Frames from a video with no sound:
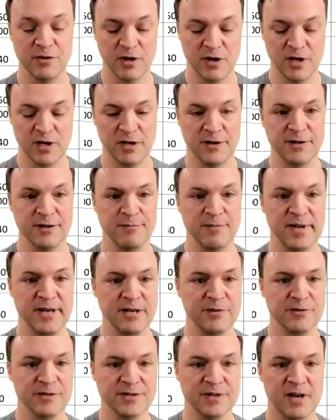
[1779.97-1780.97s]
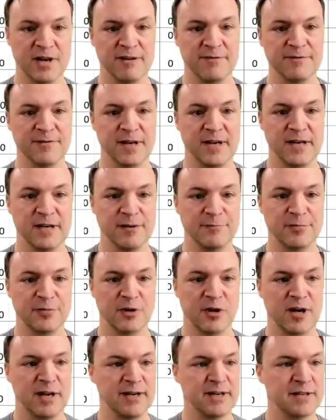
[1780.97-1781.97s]
all the Microsoft
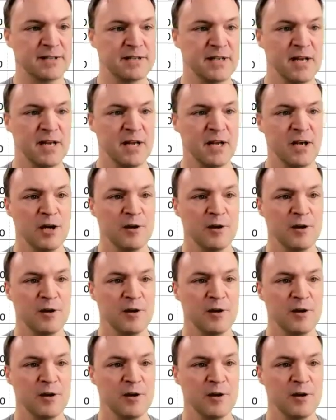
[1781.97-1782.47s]
products.